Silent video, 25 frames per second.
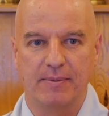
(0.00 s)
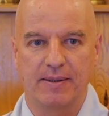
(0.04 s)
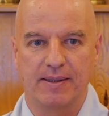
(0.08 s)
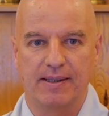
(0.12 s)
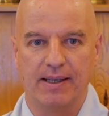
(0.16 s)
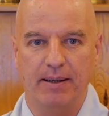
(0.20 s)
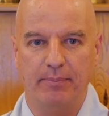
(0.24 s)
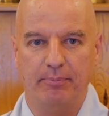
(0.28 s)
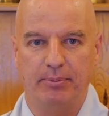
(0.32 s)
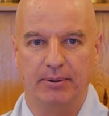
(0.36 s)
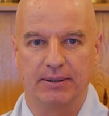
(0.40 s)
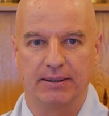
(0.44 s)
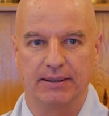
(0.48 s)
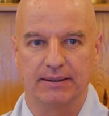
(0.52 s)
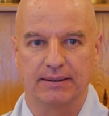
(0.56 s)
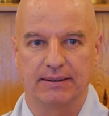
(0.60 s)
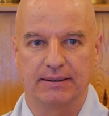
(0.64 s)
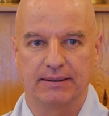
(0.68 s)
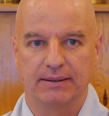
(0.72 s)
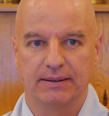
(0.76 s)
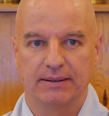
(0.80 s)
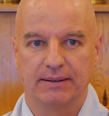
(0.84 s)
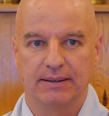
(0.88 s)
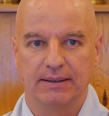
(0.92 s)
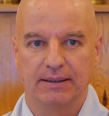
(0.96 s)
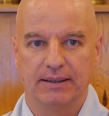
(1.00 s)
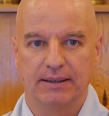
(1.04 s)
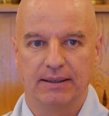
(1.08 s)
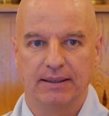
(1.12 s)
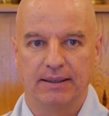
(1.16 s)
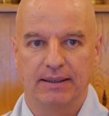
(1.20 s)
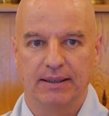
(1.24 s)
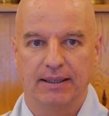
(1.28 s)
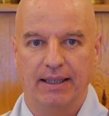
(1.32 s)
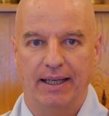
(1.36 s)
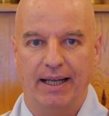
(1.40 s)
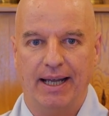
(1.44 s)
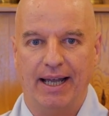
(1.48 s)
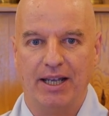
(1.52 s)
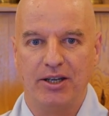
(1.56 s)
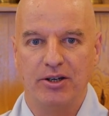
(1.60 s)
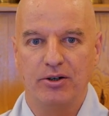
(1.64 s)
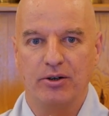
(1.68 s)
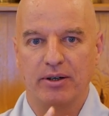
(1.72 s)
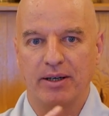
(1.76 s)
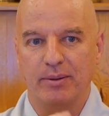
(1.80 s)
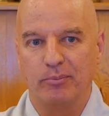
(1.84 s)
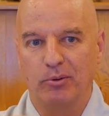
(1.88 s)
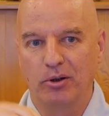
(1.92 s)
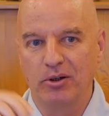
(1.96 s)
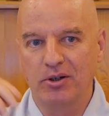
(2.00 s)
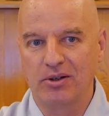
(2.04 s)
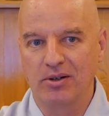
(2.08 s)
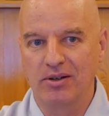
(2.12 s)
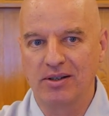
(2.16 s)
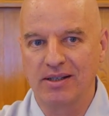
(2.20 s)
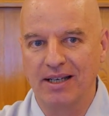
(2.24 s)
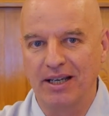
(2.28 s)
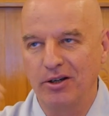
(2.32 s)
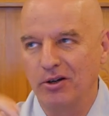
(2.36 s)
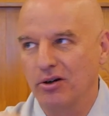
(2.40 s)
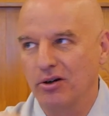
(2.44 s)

separate. And your emotions and